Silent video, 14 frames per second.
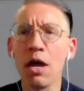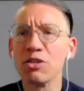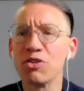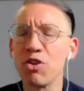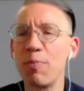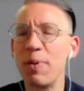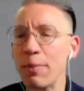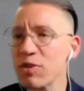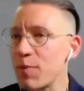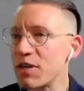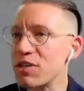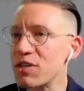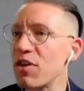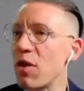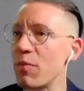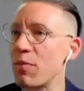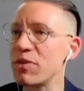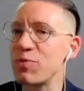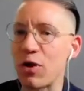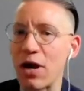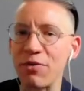So the People's Budget of Columbus
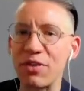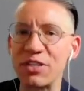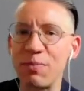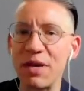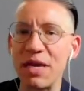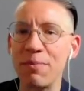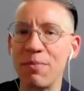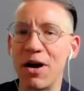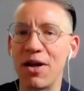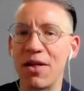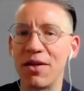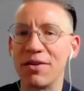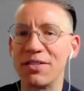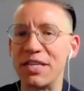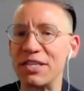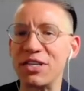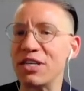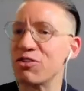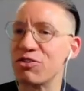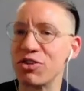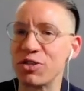put out this meme uh, said
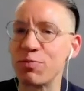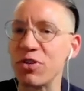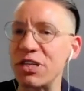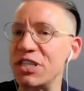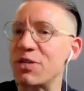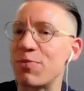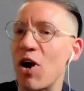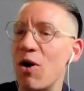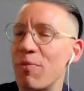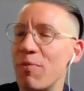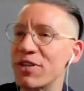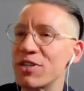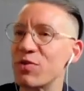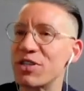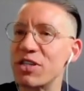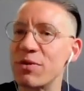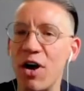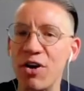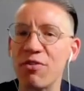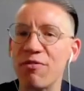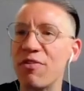cities are just police departments with some
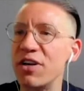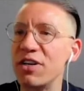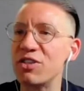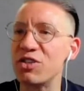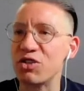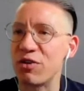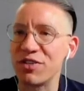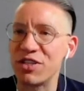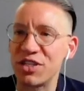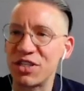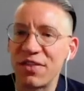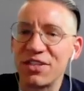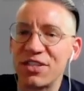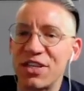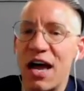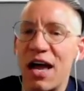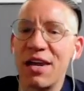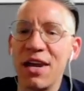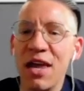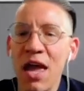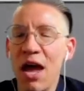underfunded services on the
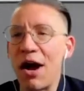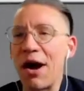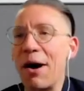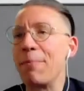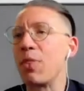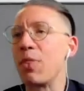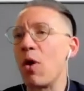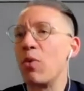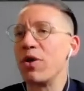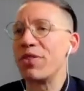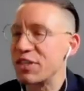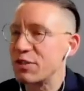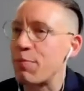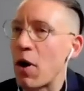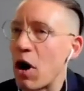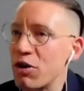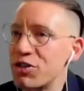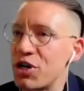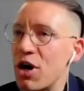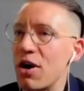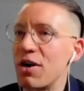side, um, and with this bar
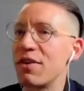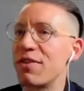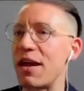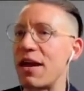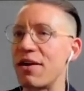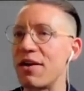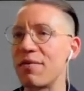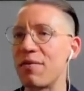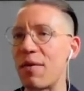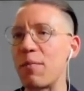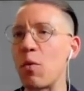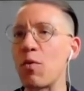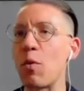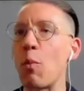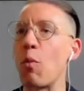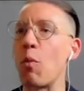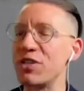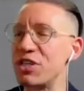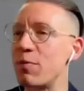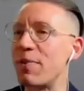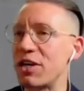chart that uh,
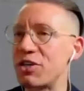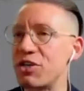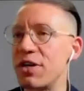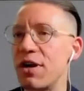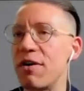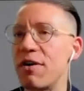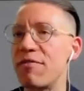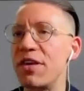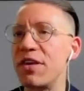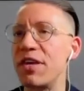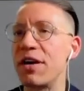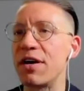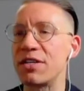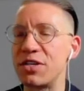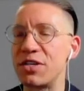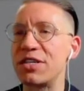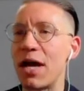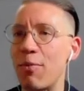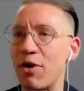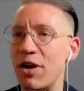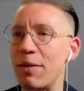was a depiction of the uh, city's
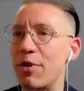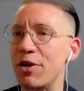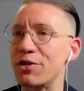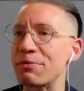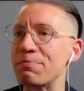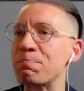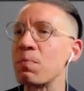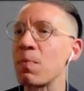operating budget.